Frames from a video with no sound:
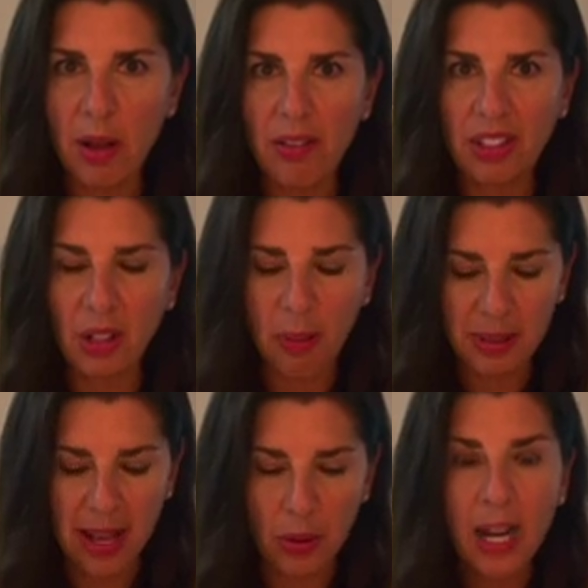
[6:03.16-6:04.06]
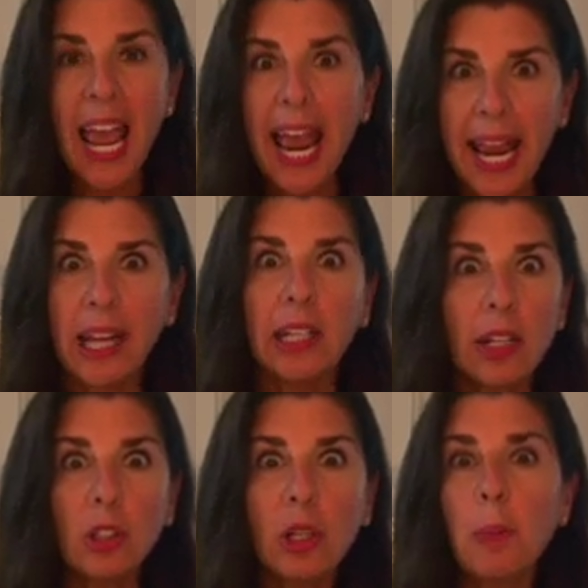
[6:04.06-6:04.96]
of the lumps out. Aunt
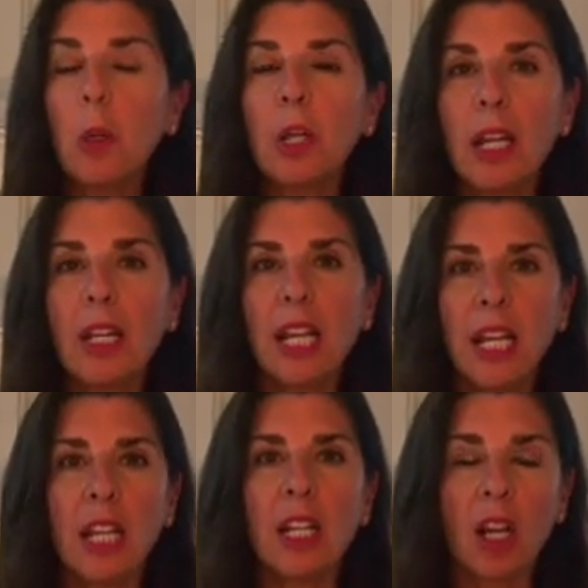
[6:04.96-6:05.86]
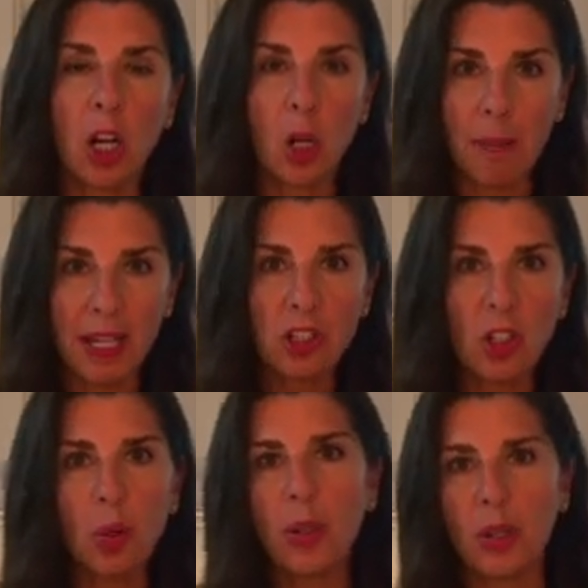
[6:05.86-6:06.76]
Hilda put it in her
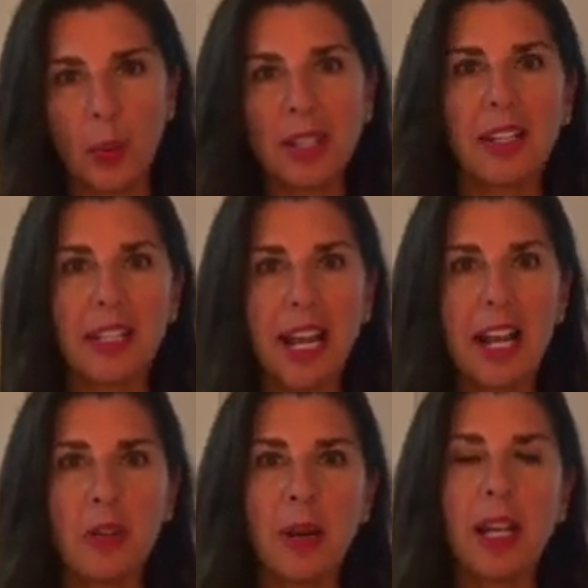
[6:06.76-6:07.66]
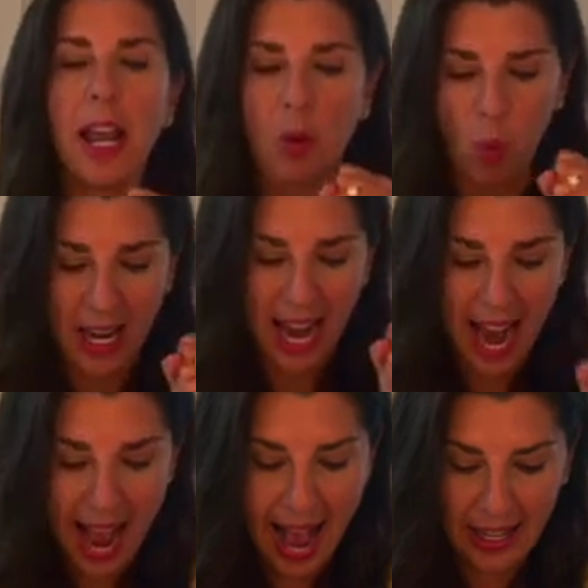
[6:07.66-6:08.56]
mixer with a whisk attachment and went
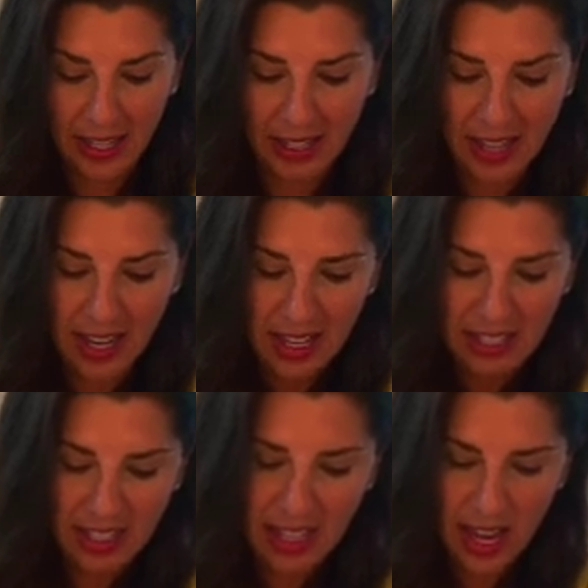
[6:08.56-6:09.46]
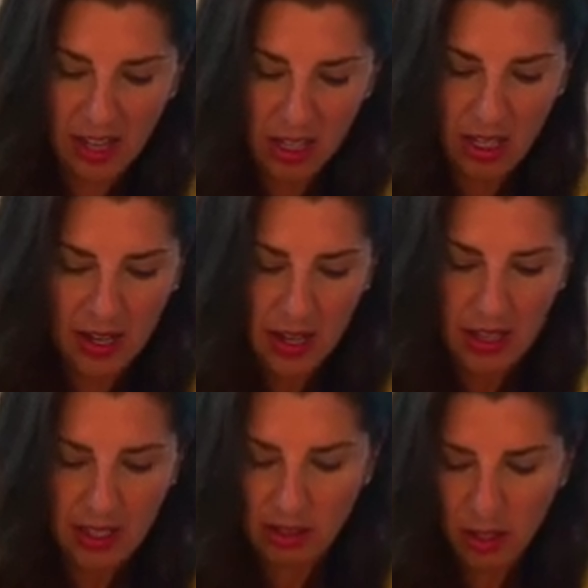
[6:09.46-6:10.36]
at it to get
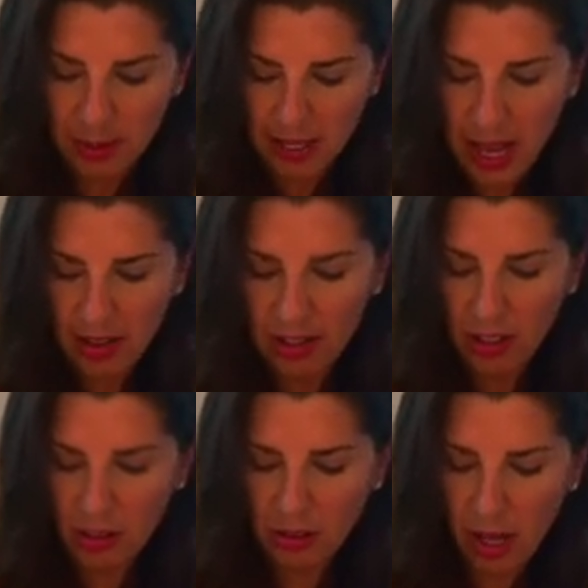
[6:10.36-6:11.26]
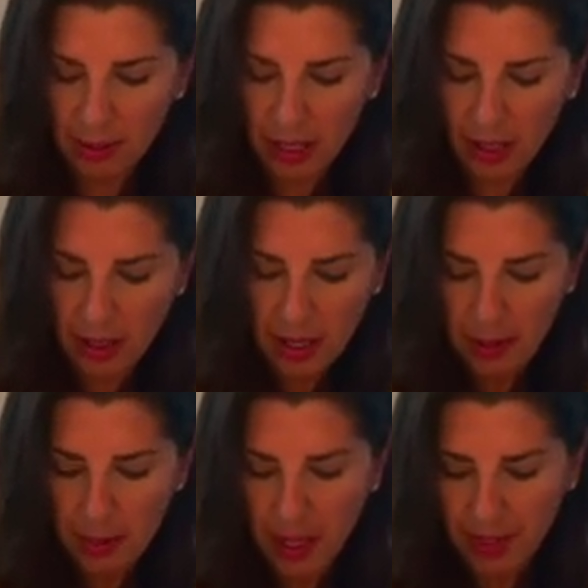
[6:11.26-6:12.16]
the lumps out of her Labneh.
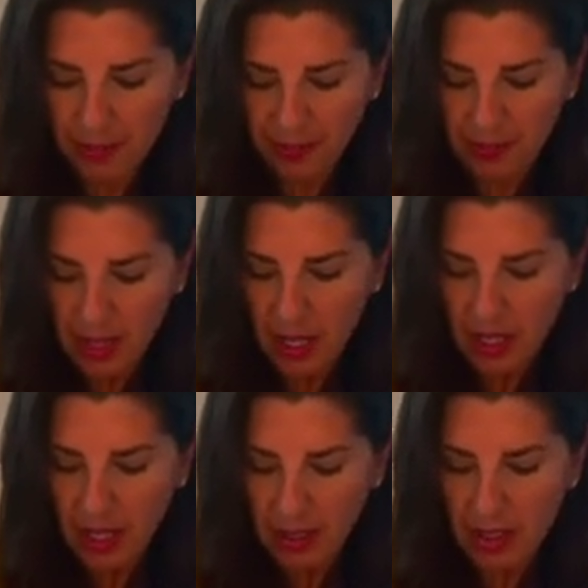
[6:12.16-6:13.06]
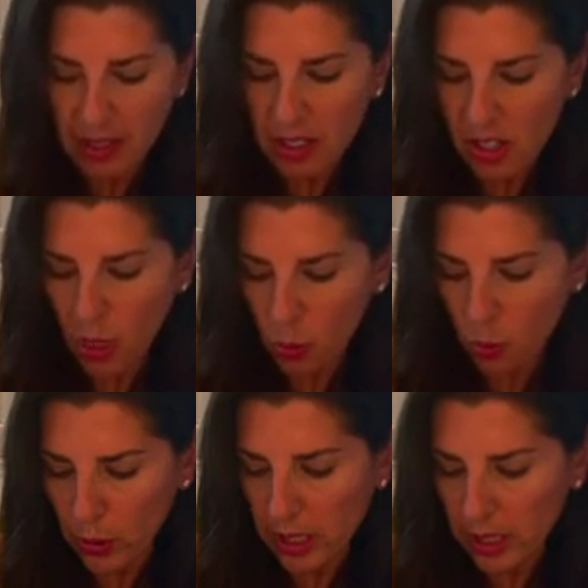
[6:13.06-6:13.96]
But this is a
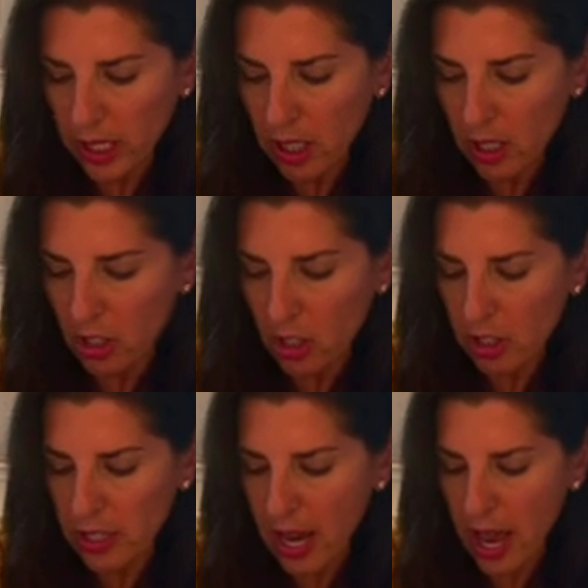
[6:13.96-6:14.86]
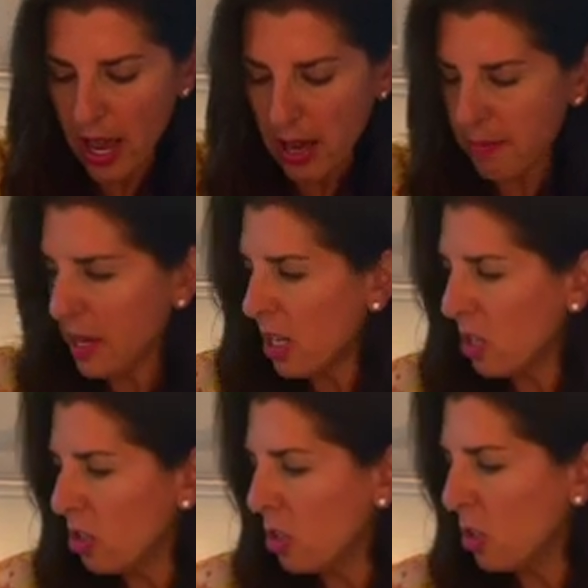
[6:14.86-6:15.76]
really good time
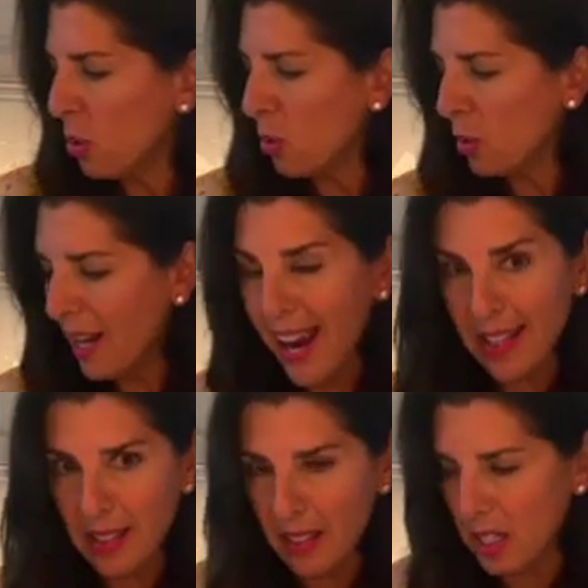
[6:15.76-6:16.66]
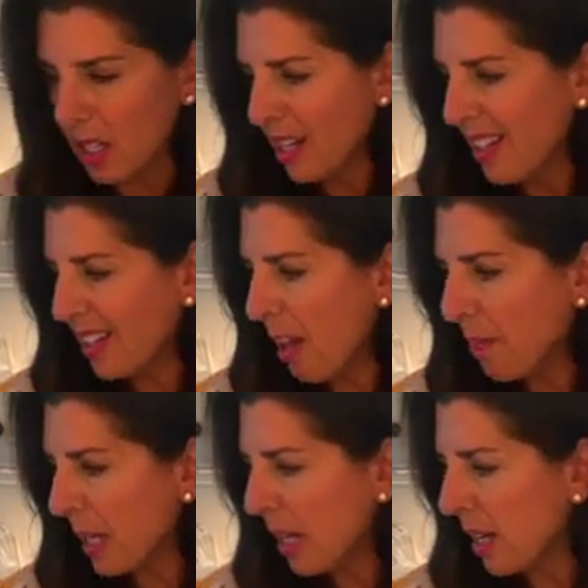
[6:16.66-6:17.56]
to taste the
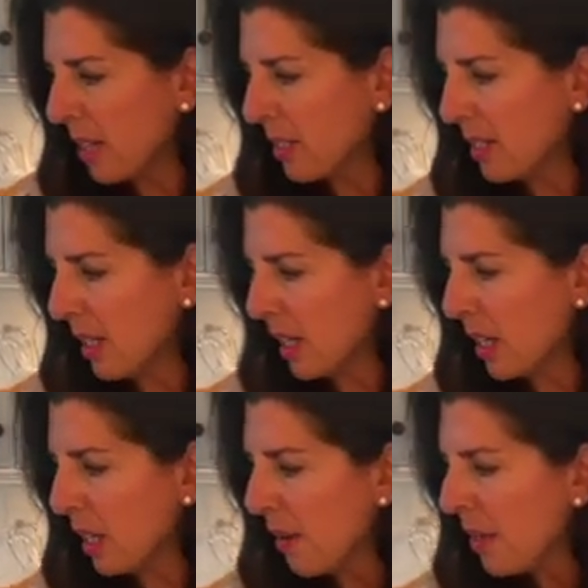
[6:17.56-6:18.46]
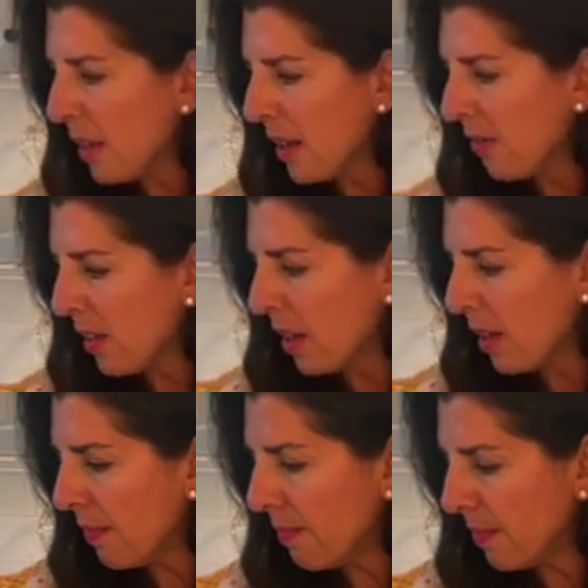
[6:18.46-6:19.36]
Labneh and see if it
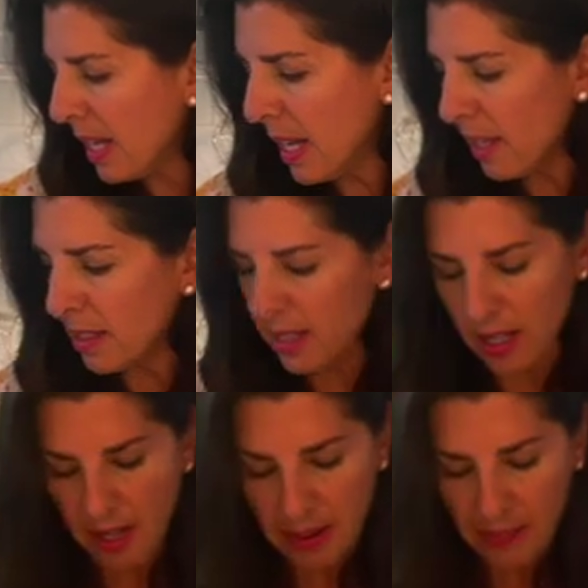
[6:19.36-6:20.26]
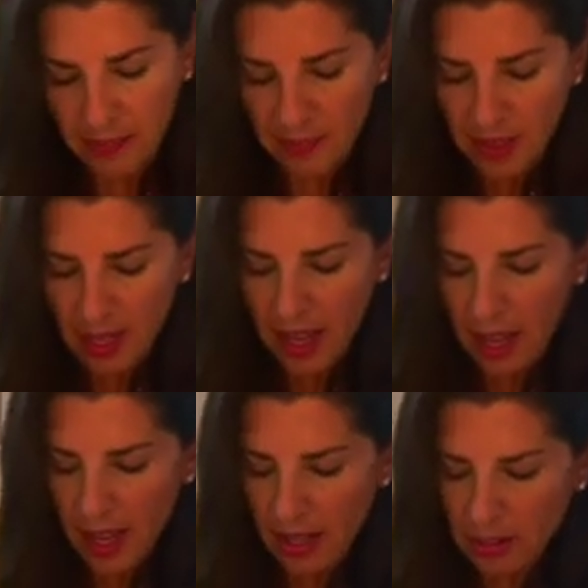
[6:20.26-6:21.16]
needs
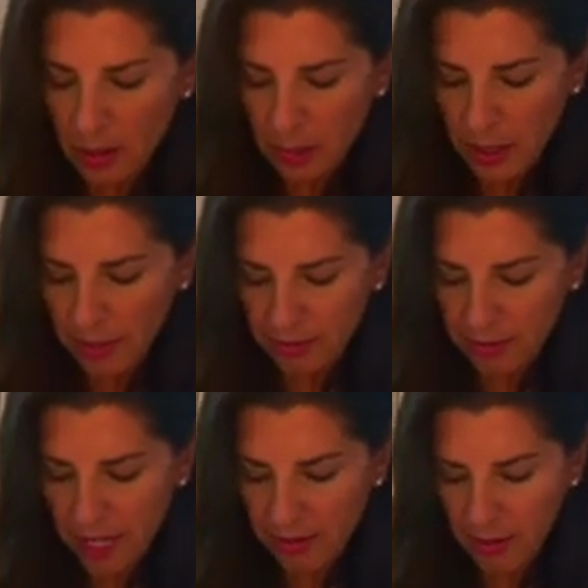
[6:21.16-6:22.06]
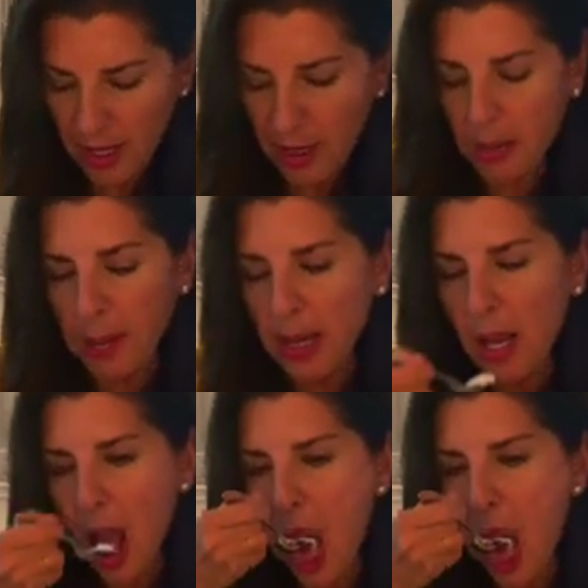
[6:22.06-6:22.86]
a little bit of flavoring, maybe.